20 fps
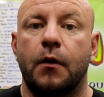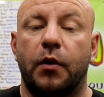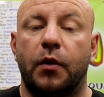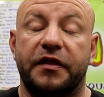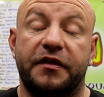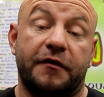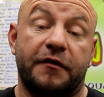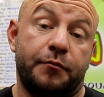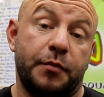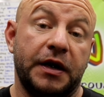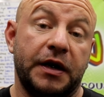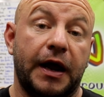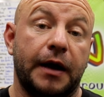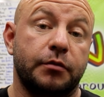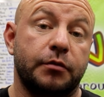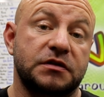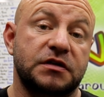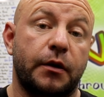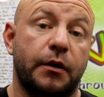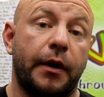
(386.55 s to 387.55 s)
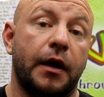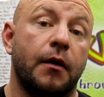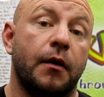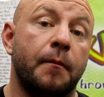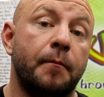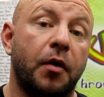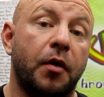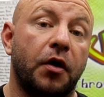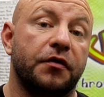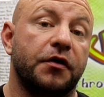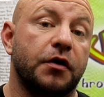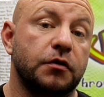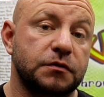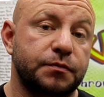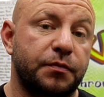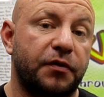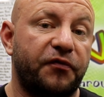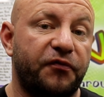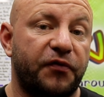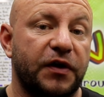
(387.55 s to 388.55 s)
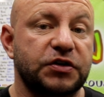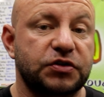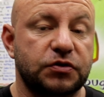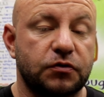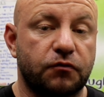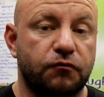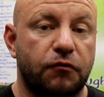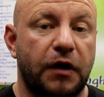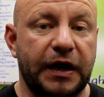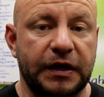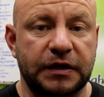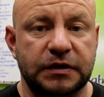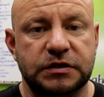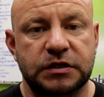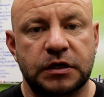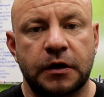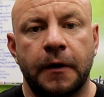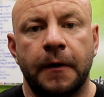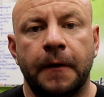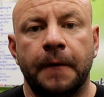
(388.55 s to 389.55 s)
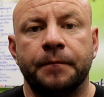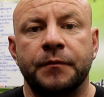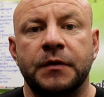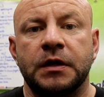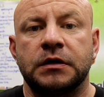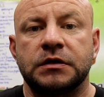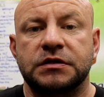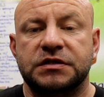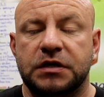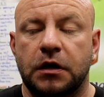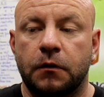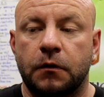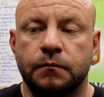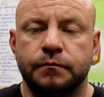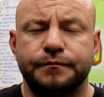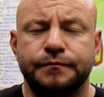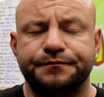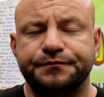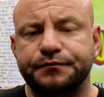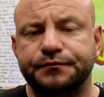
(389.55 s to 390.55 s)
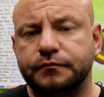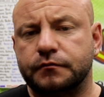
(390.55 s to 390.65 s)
where they've been able to go out and buy those professional racks. So